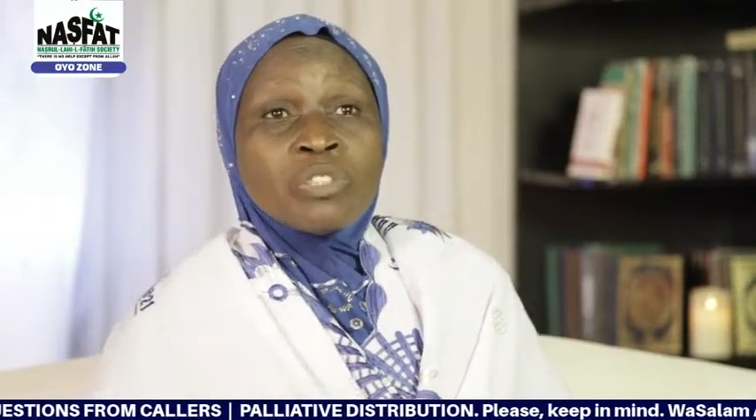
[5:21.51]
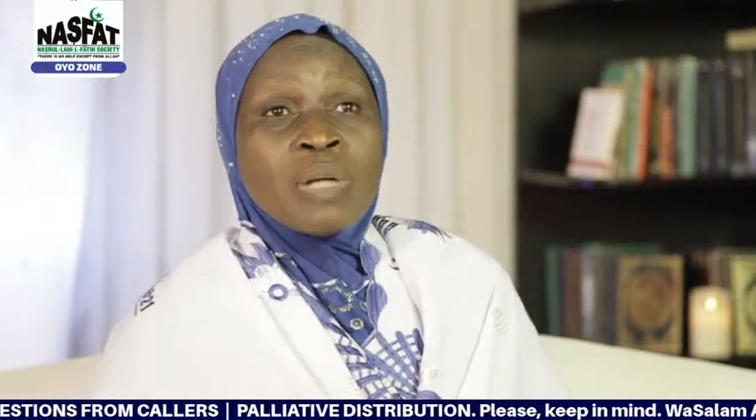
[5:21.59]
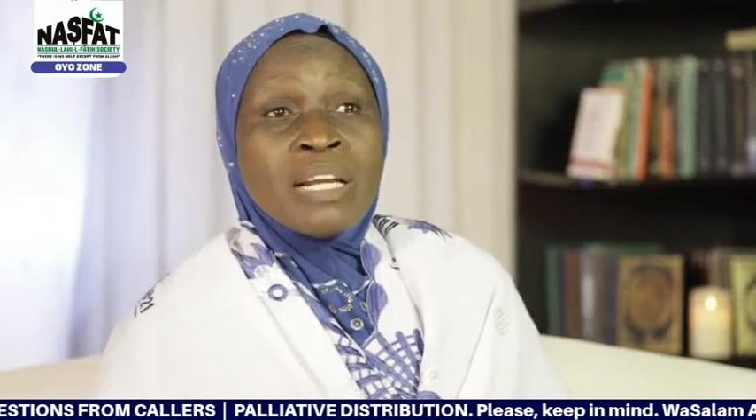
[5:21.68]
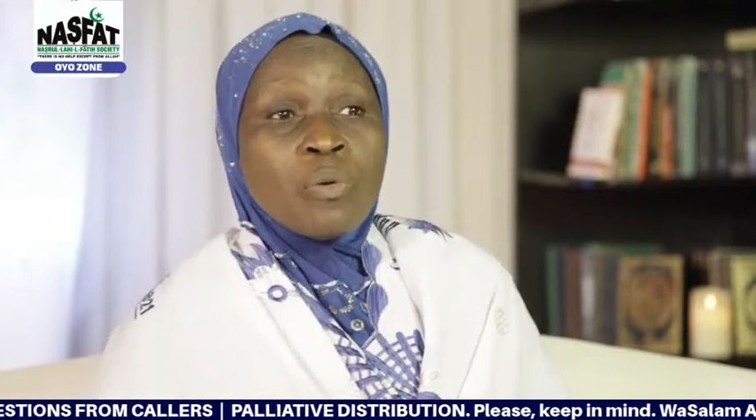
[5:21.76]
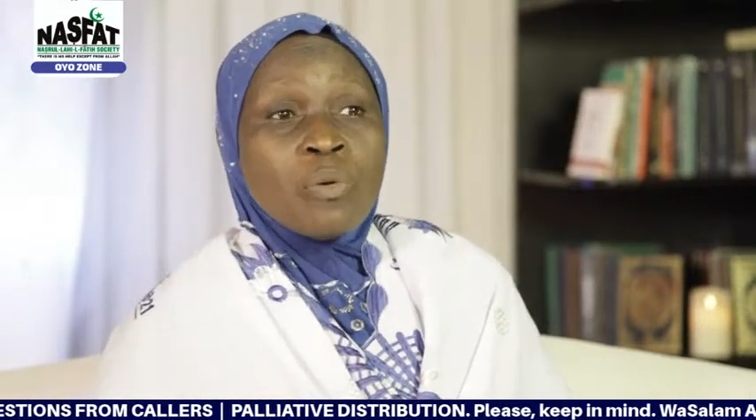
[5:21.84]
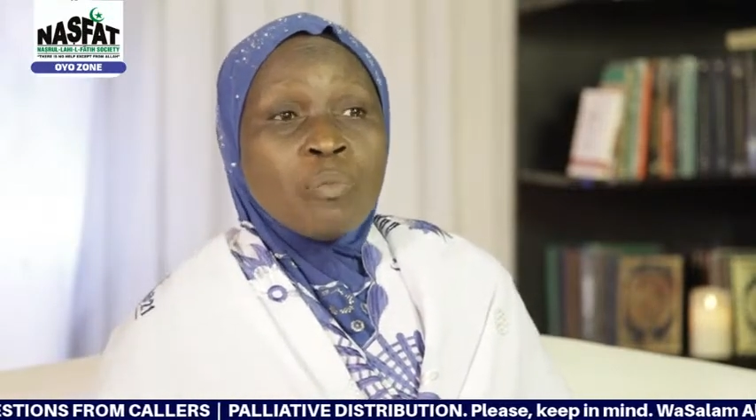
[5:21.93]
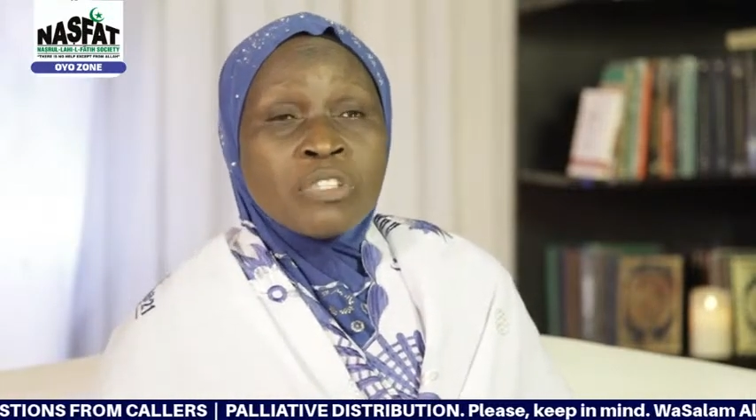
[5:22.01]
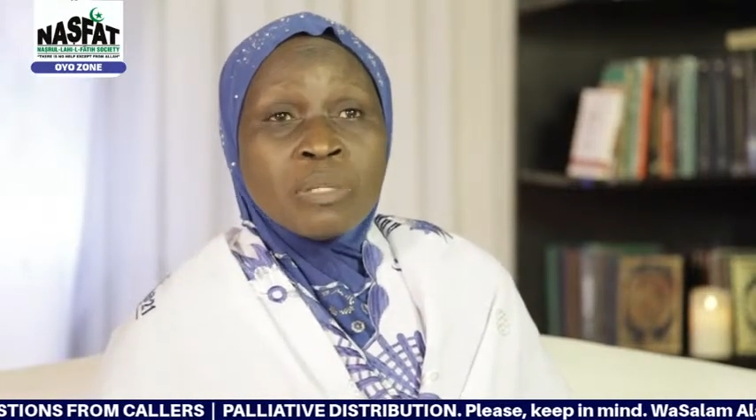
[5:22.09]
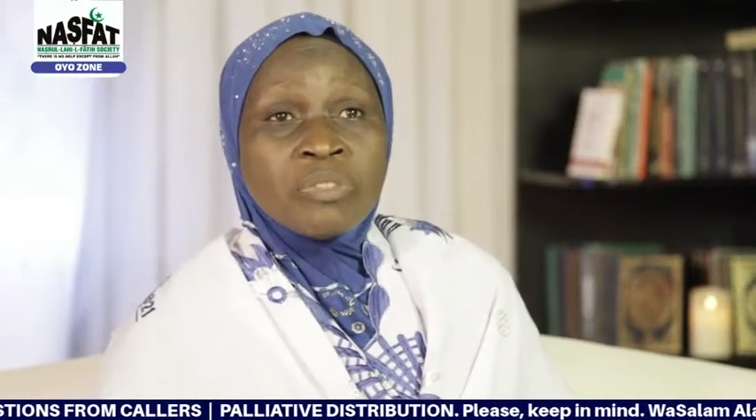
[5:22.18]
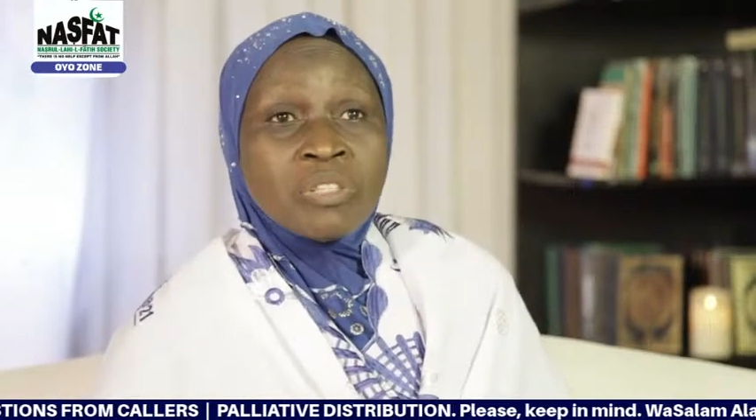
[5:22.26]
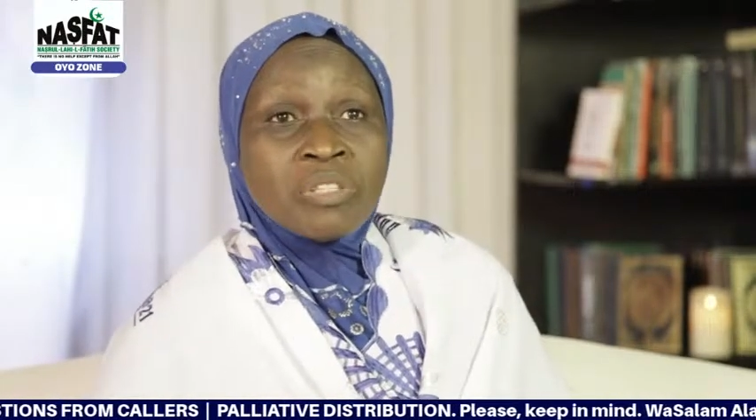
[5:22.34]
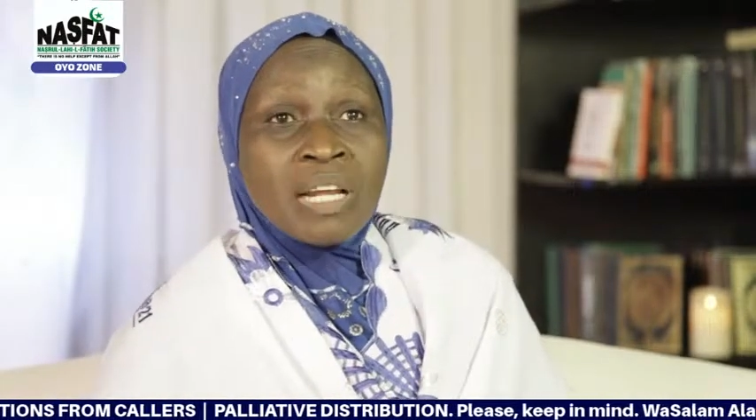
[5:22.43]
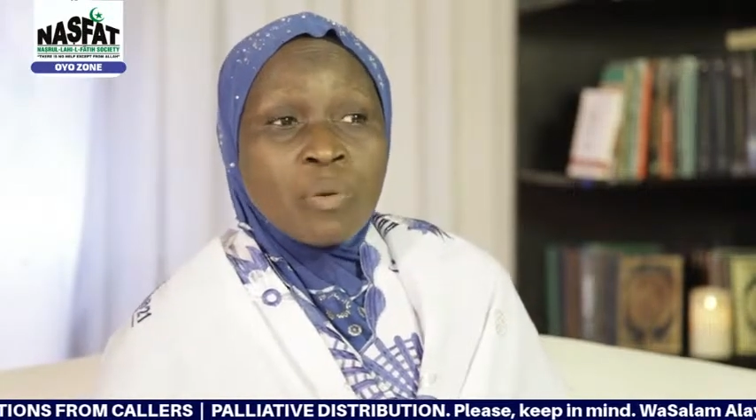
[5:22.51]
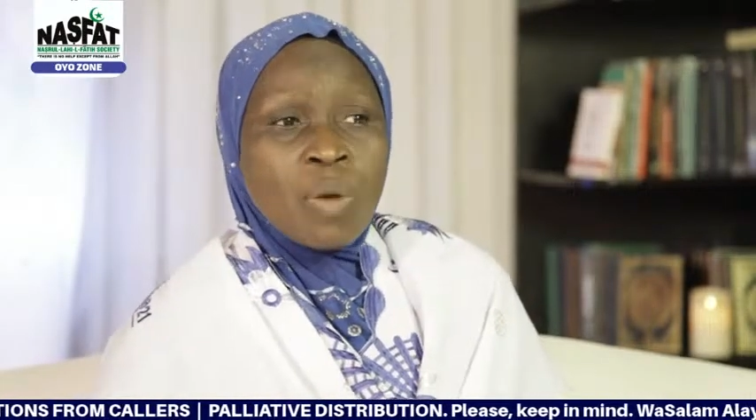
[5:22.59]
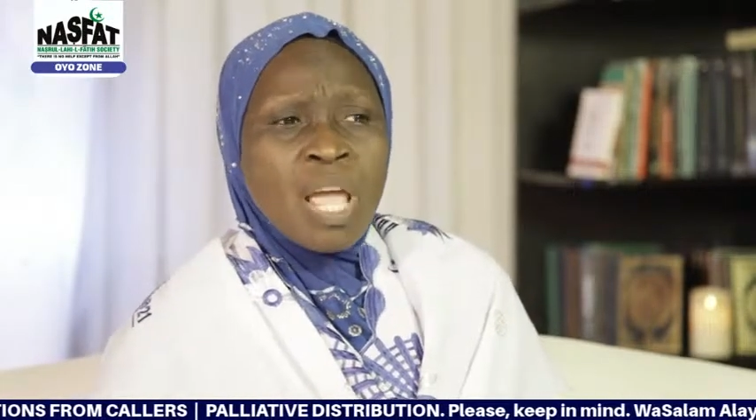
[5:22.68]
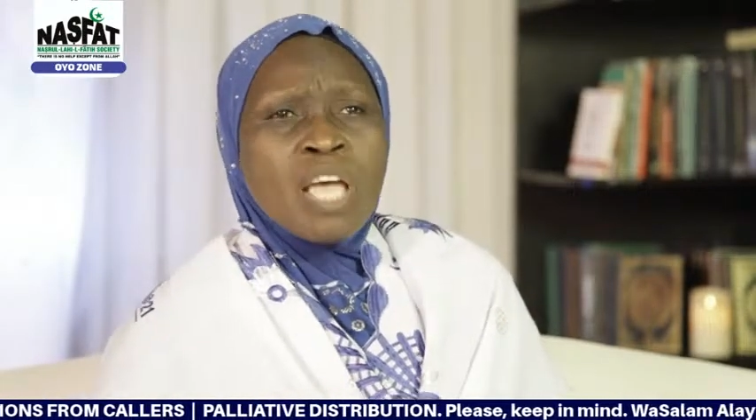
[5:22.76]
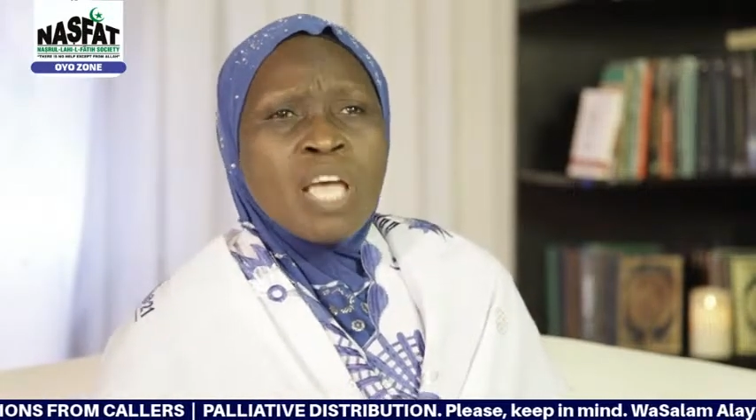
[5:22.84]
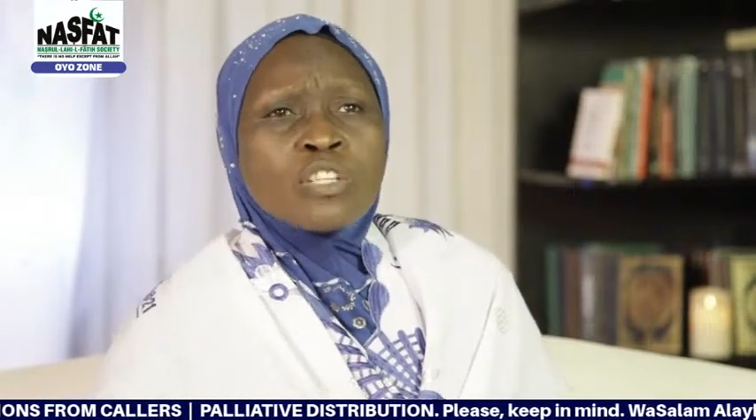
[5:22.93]
children
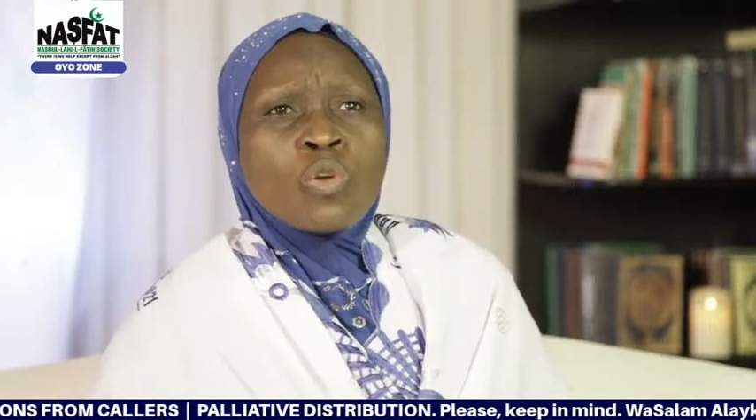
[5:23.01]
away.